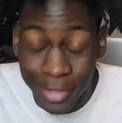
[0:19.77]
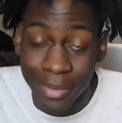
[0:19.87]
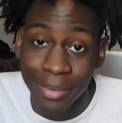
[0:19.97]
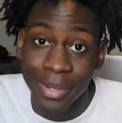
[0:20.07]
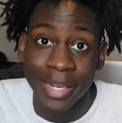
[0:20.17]

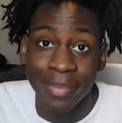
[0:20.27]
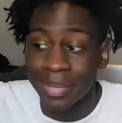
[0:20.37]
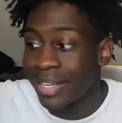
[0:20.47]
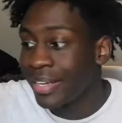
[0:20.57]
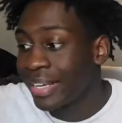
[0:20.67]
the week,
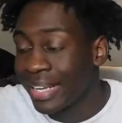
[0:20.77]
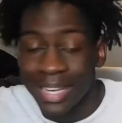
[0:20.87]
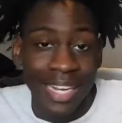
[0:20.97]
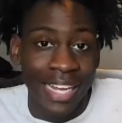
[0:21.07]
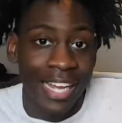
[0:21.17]
man.
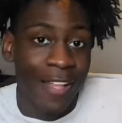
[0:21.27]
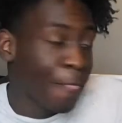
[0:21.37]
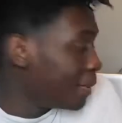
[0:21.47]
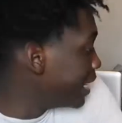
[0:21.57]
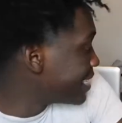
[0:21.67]

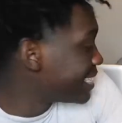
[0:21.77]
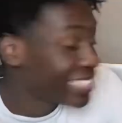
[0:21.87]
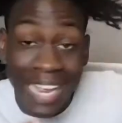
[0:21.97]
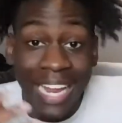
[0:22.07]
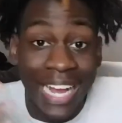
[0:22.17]
And
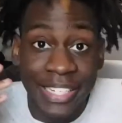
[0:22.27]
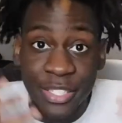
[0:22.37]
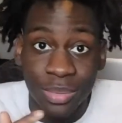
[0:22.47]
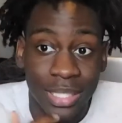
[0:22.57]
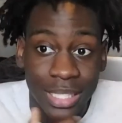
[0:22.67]
today I
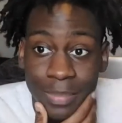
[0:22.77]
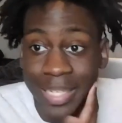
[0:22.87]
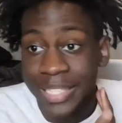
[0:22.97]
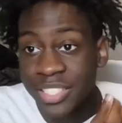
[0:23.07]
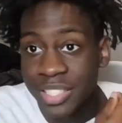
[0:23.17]
just want to
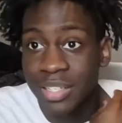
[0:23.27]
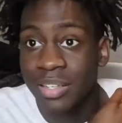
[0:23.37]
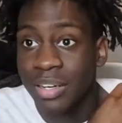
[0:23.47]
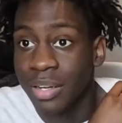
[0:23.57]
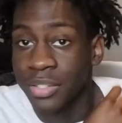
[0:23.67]
update
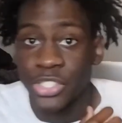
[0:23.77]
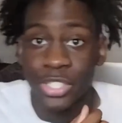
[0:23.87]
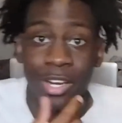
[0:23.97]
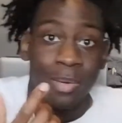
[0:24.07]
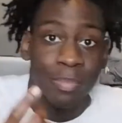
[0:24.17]
y'all on the
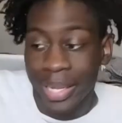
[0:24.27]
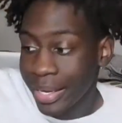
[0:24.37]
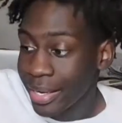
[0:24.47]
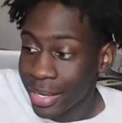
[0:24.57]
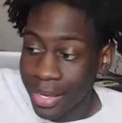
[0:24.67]

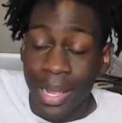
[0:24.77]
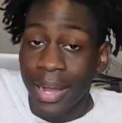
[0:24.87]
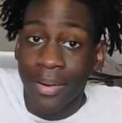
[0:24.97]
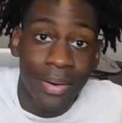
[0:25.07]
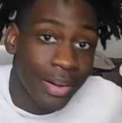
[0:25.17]
SharkBate and
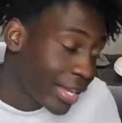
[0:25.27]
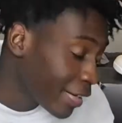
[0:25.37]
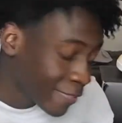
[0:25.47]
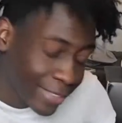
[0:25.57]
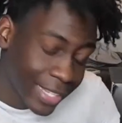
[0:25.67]
how
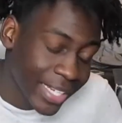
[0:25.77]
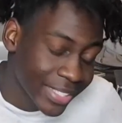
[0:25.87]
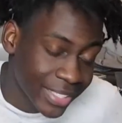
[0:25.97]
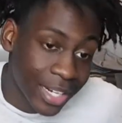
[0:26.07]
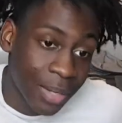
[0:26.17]
everything
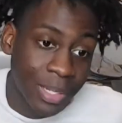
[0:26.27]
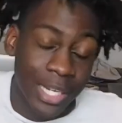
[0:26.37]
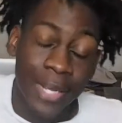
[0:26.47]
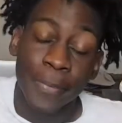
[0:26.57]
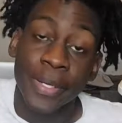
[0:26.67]
is coming
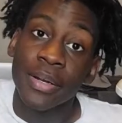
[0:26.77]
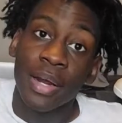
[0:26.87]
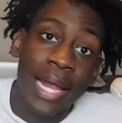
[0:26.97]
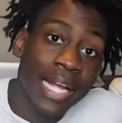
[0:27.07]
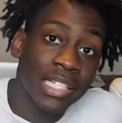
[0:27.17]
and we are
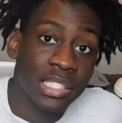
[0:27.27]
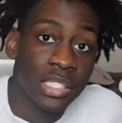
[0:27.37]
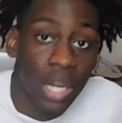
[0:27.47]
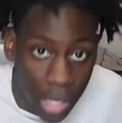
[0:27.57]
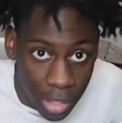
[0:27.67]

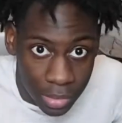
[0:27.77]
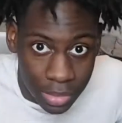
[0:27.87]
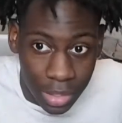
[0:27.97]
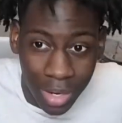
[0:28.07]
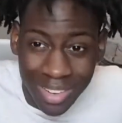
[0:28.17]
actually
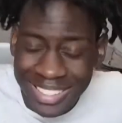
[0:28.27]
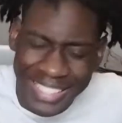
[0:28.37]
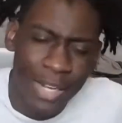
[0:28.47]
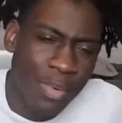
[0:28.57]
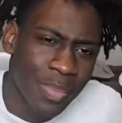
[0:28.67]
on
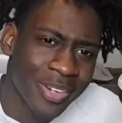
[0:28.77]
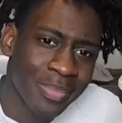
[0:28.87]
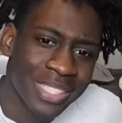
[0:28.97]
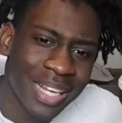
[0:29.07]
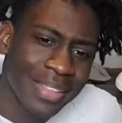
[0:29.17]
schedule. We're pretty
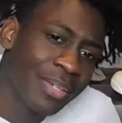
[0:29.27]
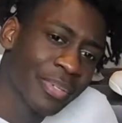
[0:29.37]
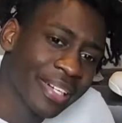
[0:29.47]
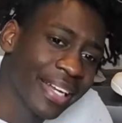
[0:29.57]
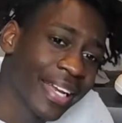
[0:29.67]
much, I think
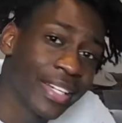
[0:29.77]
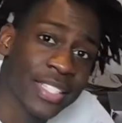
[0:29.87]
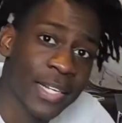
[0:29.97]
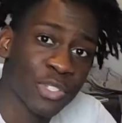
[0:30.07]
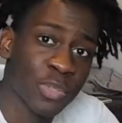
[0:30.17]
we're ahead of
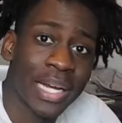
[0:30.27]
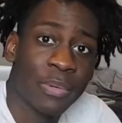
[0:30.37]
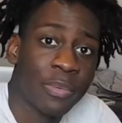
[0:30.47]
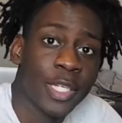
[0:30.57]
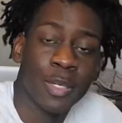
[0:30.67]
schedule about a
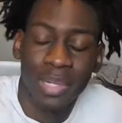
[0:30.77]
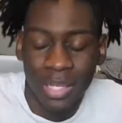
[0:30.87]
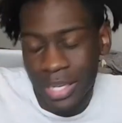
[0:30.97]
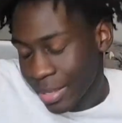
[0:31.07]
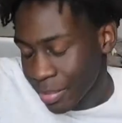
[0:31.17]
week,
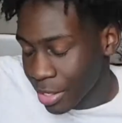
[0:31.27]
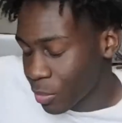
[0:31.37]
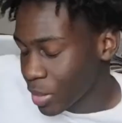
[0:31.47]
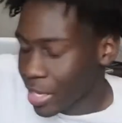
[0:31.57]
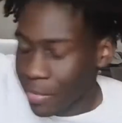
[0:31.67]
but hey
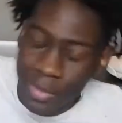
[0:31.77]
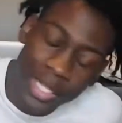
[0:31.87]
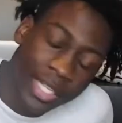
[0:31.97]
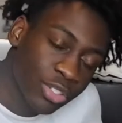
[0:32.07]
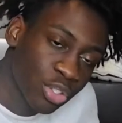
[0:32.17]
man,
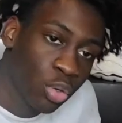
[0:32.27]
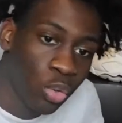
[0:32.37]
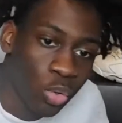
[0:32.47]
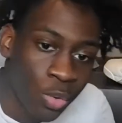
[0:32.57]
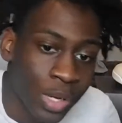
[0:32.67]
everything is
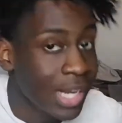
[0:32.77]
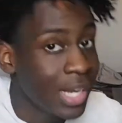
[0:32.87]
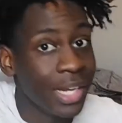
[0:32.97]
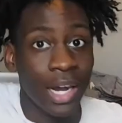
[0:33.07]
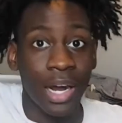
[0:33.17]
cool.
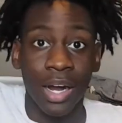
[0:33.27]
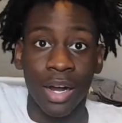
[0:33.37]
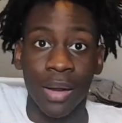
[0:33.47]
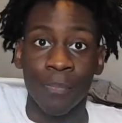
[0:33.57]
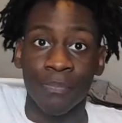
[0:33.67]

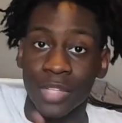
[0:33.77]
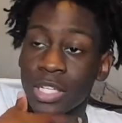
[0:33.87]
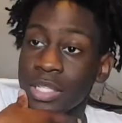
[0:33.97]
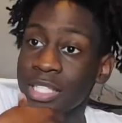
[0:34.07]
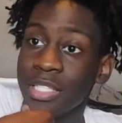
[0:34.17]
Um,
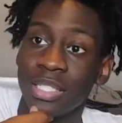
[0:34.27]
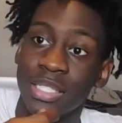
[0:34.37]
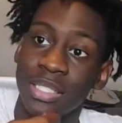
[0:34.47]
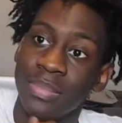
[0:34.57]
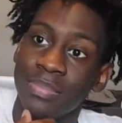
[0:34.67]
this,
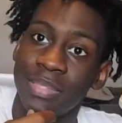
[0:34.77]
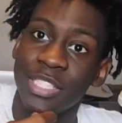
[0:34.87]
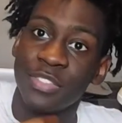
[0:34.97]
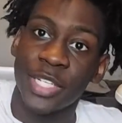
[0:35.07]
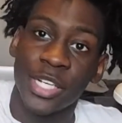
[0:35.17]
the,
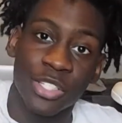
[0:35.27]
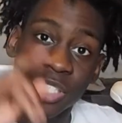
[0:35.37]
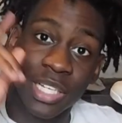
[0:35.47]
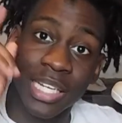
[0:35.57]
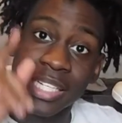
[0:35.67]
this video
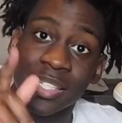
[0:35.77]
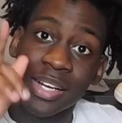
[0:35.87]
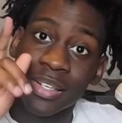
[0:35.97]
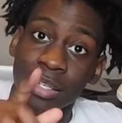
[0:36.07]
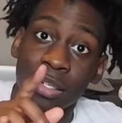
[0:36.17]
should let
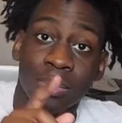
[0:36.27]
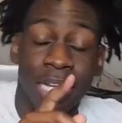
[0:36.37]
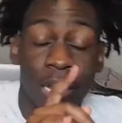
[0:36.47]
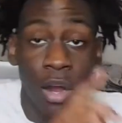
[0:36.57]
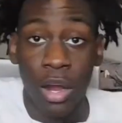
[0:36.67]
y'all know
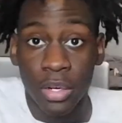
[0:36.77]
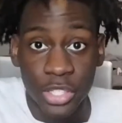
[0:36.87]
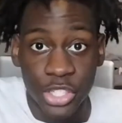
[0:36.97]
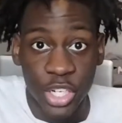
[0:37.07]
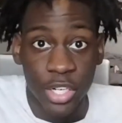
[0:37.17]
that all the
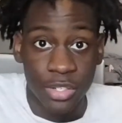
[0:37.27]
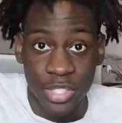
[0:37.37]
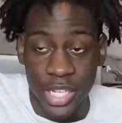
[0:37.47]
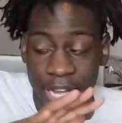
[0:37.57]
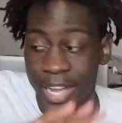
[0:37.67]

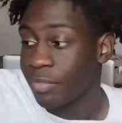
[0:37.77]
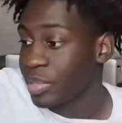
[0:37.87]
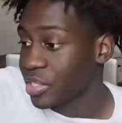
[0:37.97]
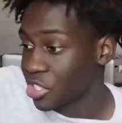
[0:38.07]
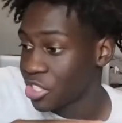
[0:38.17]
shirts have
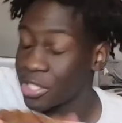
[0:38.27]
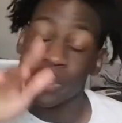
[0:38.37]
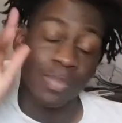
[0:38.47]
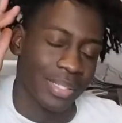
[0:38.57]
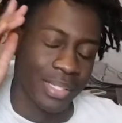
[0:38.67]
been
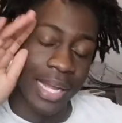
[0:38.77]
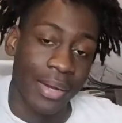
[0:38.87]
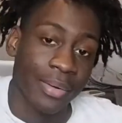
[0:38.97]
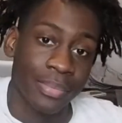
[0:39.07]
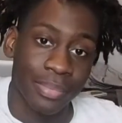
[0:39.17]
shipped
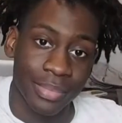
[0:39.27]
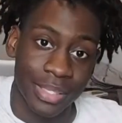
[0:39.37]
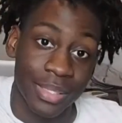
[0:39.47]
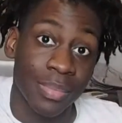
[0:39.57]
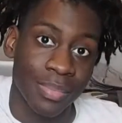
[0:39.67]
out
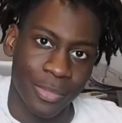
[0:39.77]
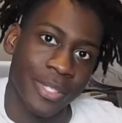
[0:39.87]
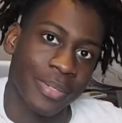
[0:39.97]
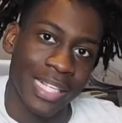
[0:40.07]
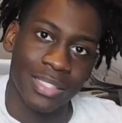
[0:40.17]
to,
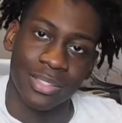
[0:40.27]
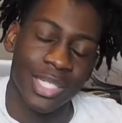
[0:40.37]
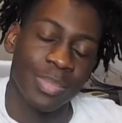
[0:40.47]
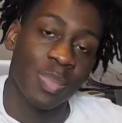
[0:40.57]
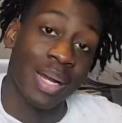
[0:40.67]
well,
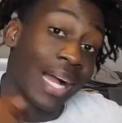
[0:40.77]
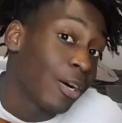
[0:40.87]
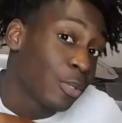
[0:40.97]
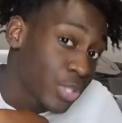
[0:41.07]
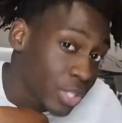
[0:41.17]
shipped to my
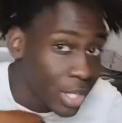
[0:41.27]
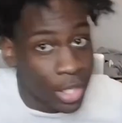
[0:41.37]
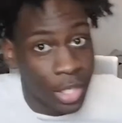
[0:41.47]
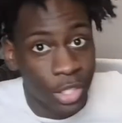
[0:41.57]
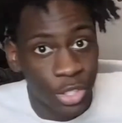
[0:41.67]
house.
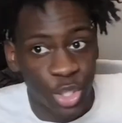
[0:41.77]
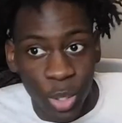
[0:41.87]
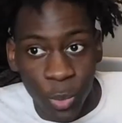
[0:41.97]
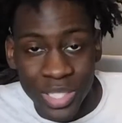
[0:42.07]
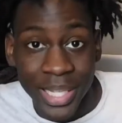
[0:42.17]

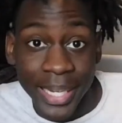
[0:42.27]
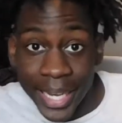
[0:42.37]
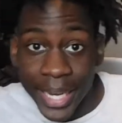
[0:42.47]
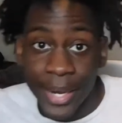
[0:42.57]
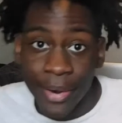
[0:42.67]
So once I
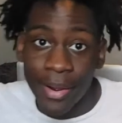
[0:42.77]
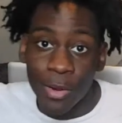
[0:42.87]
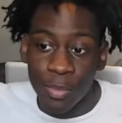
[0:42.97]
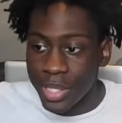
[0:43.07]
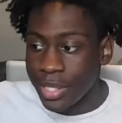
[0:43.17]
get here,
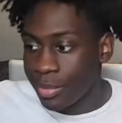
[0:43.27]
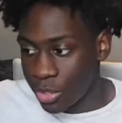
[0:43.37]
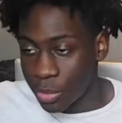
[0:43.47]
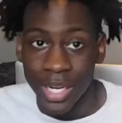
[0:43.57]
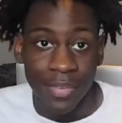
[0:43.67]
I'll be
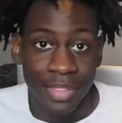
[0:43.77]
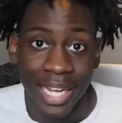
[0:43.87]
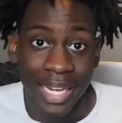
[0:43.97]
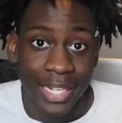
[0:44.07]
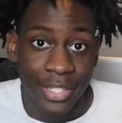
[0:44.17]
doing everything
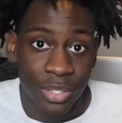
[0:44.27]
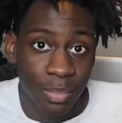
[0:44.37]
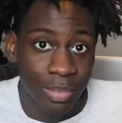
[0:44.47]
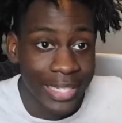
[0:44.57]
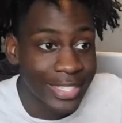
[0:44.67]
I need to, the
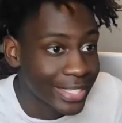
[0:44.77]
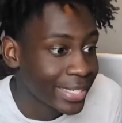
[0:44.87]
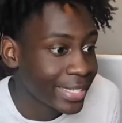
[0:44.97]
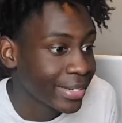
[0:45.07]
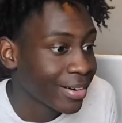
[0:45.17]

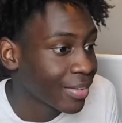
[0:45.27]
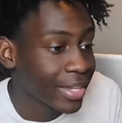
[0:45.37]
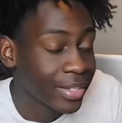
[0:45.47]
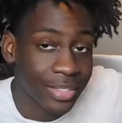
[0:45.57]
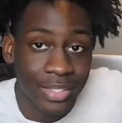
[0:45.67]
bleaching and all
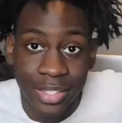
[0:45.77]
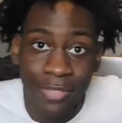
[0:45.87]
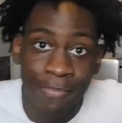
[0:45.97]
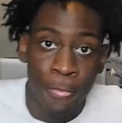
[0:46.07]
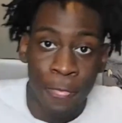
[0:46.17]
that other stuff.